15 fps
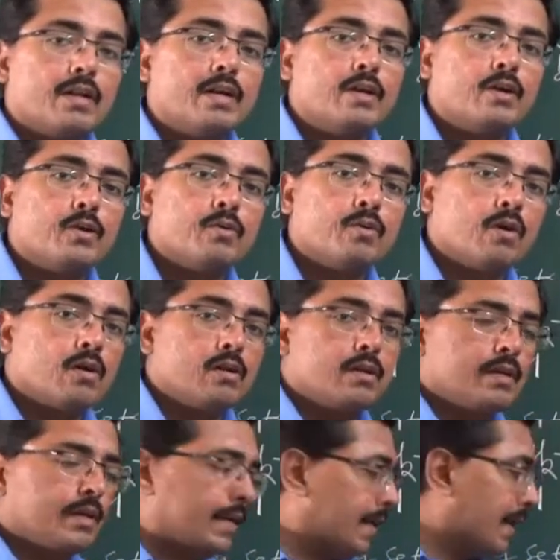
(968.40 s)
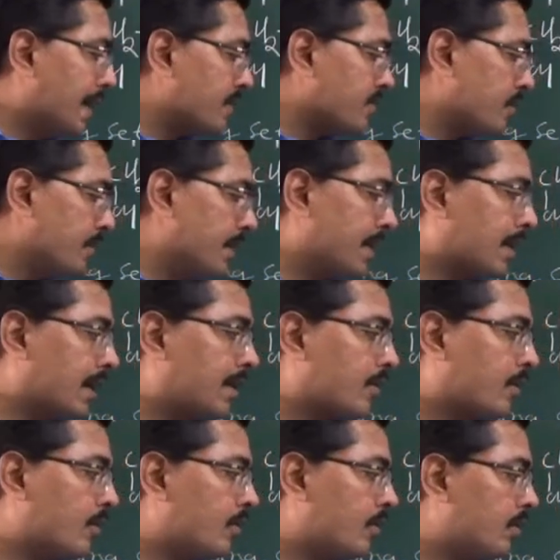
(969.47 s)
and 2-ol, in isomeric
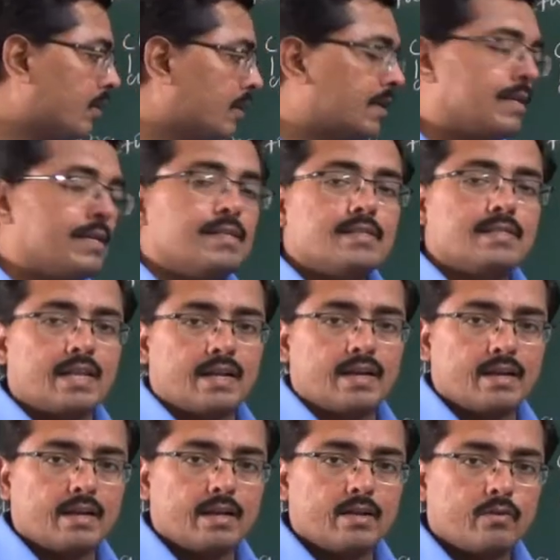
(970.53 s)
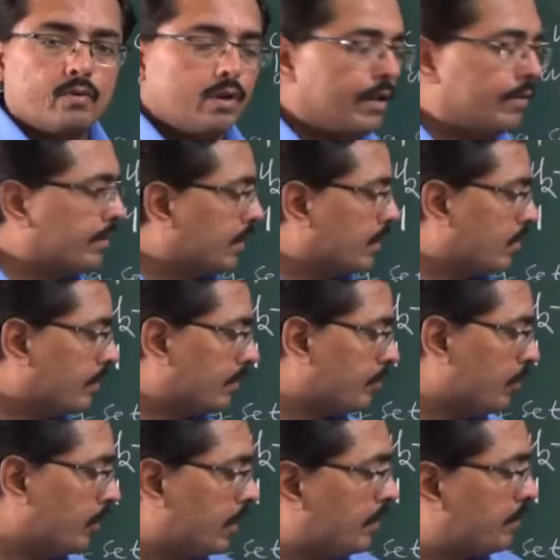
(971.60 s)
alcohol, secondary alcohol having a lower
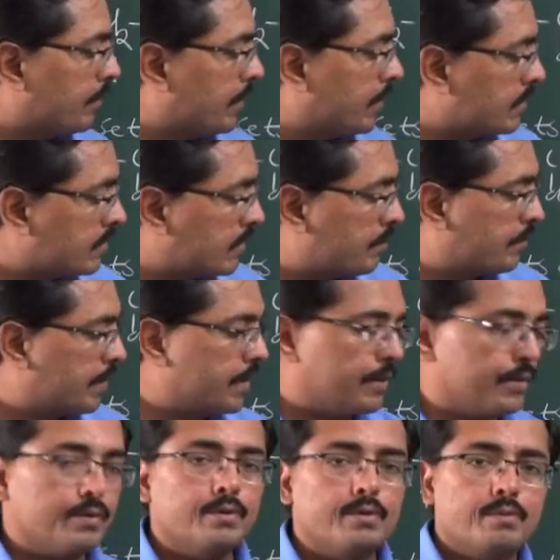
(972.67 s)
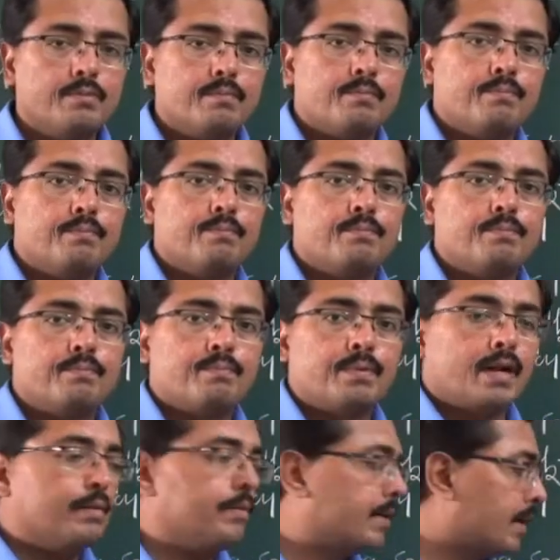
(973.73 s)
boiling point as compared to
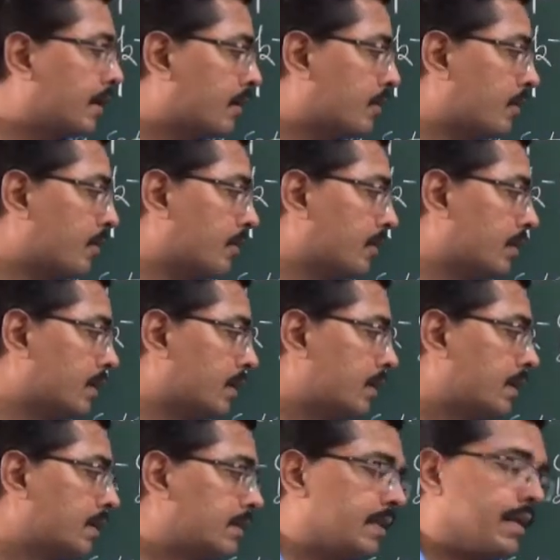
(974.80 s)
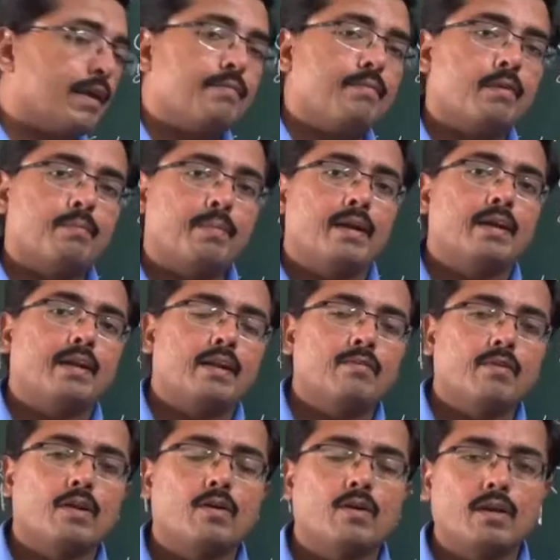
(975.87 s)
primary alcohol. Then after
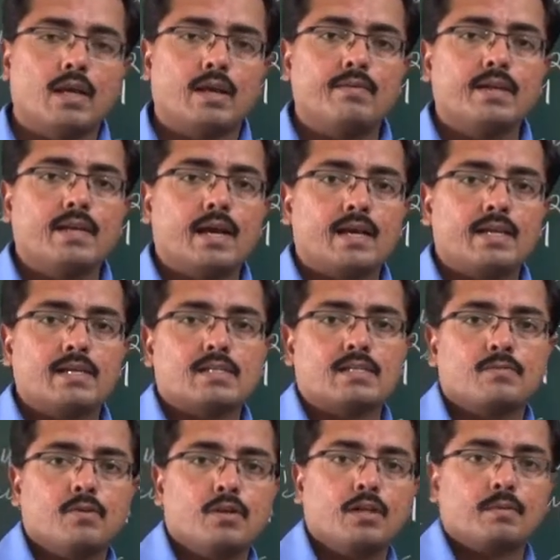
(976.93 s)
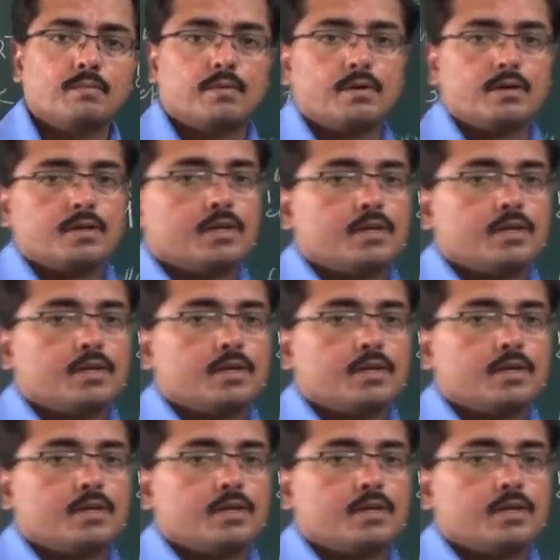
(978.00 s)
pentane-1-ol having the highest boiling point.